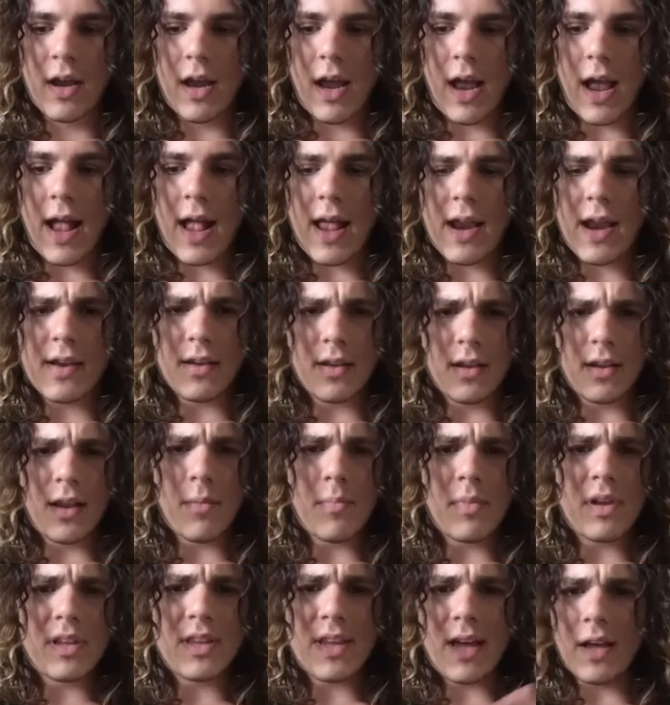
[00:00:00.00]
And let
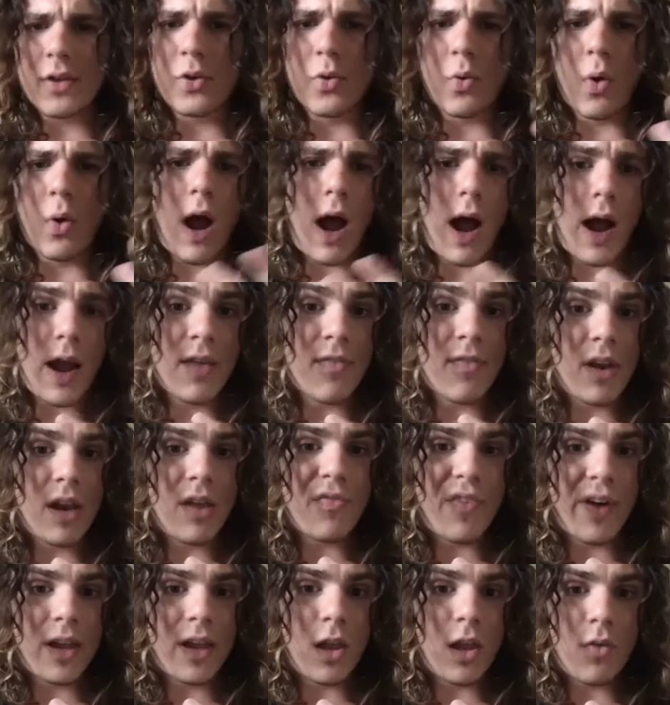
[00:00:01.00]
me tell you, even
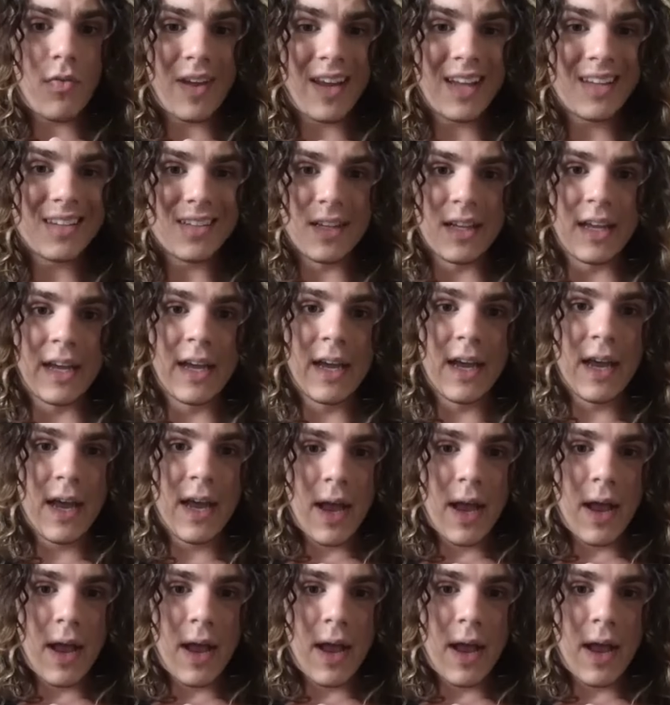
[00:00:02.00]
if I love Italy,